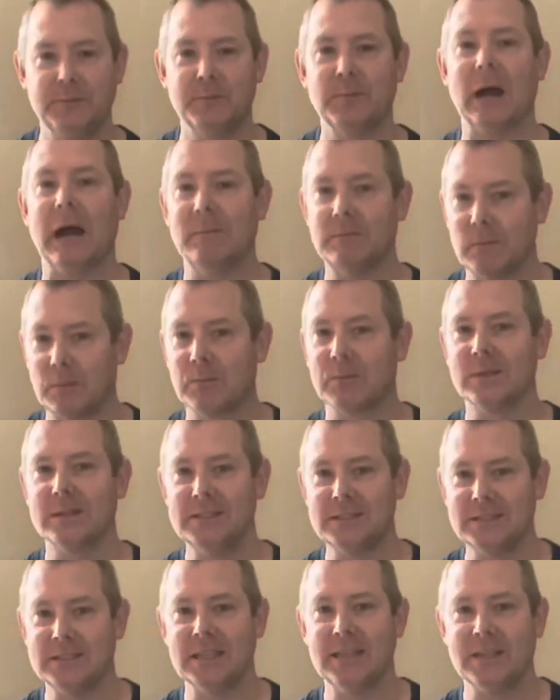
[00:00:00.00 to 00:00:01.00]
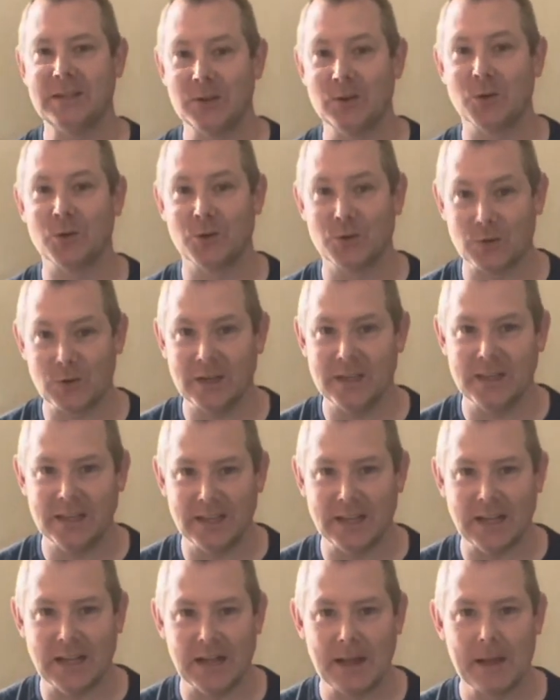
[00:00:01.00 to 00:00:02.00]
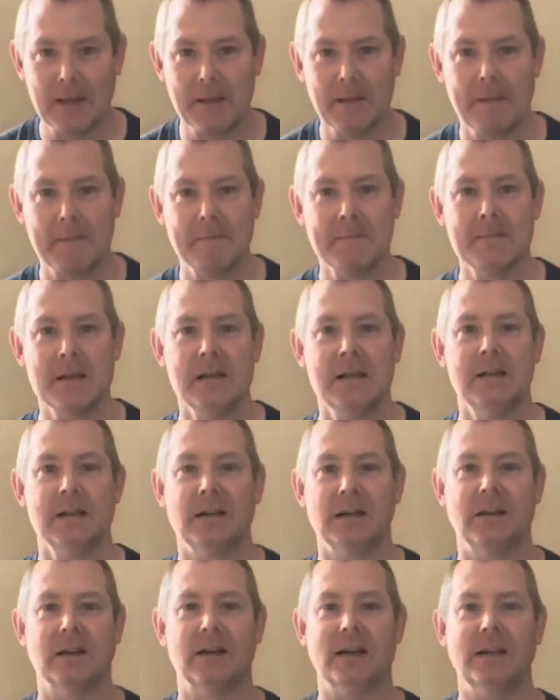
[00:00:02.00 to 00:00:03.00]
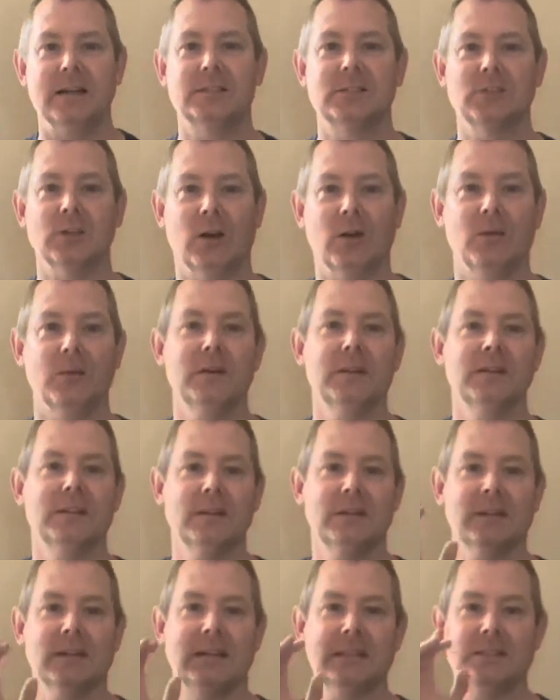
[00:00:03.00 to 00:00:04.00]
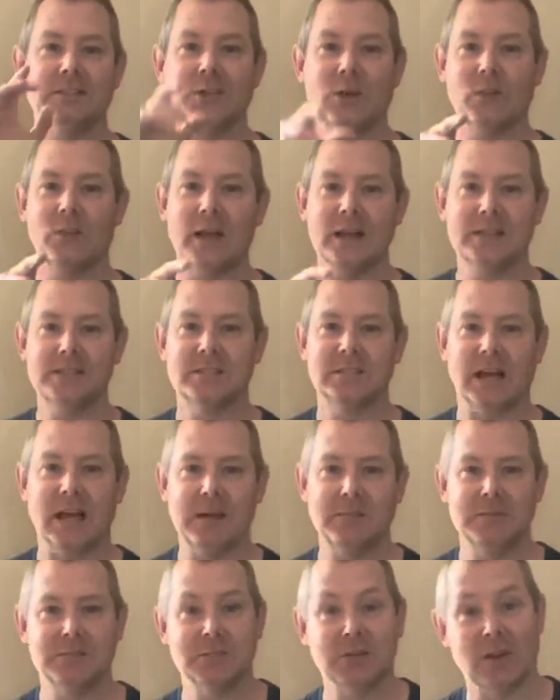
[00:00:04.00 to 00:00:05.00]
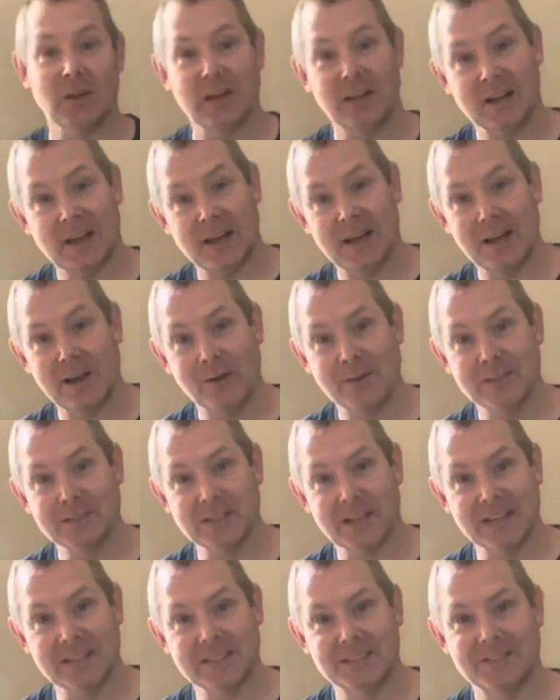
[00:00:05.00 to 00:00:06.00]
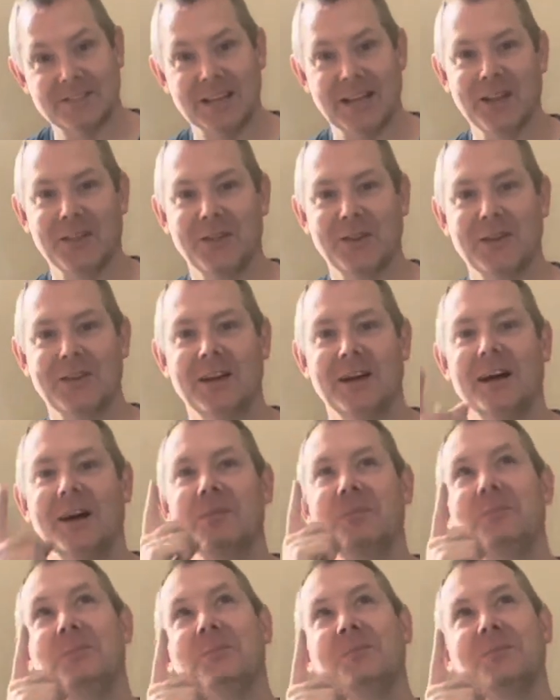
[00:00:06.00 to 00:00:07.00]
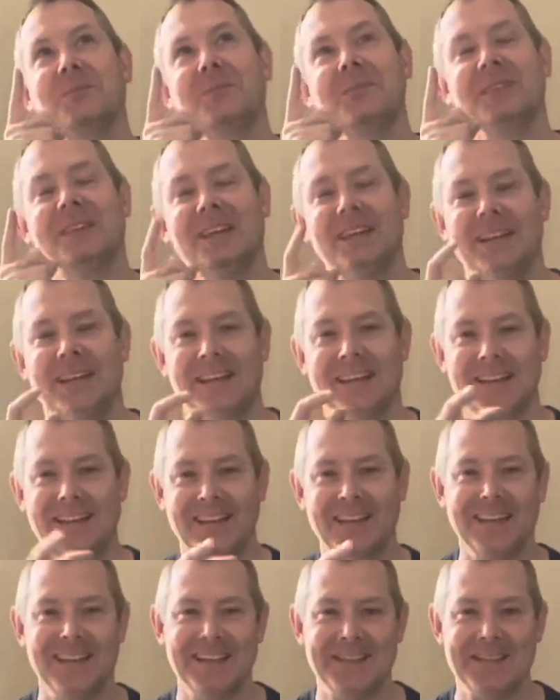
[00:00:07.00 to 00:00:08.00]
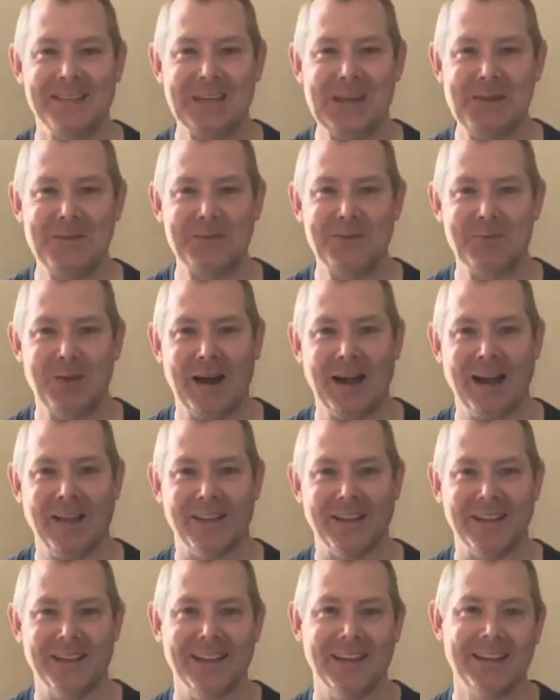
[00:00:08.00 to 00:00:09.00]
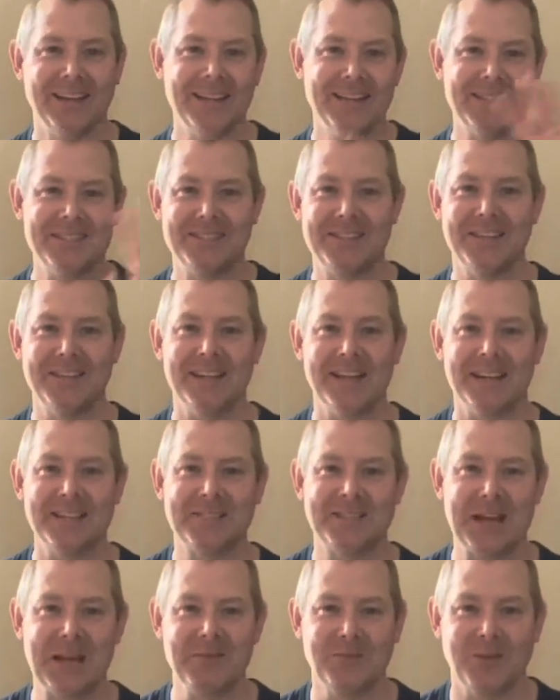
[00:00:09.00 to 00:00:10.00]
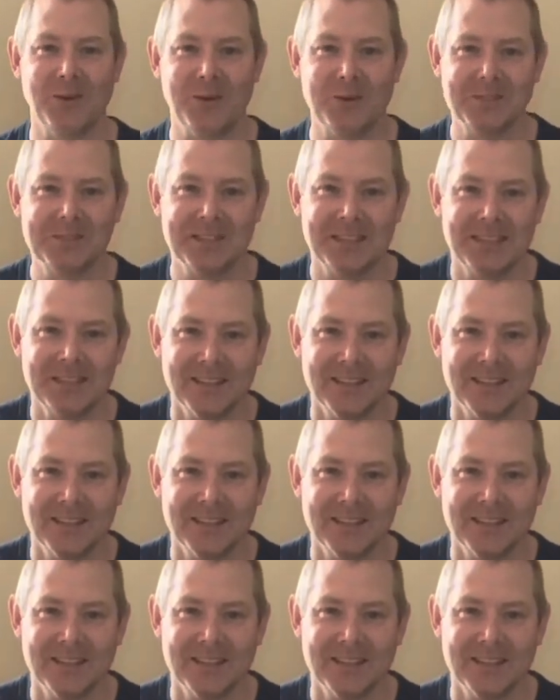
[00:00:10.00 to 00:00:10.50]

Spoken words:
probably seen it or treated it. All right, so until next time, Scully and I always like to say, look up and keep smiling. See you next time, folks.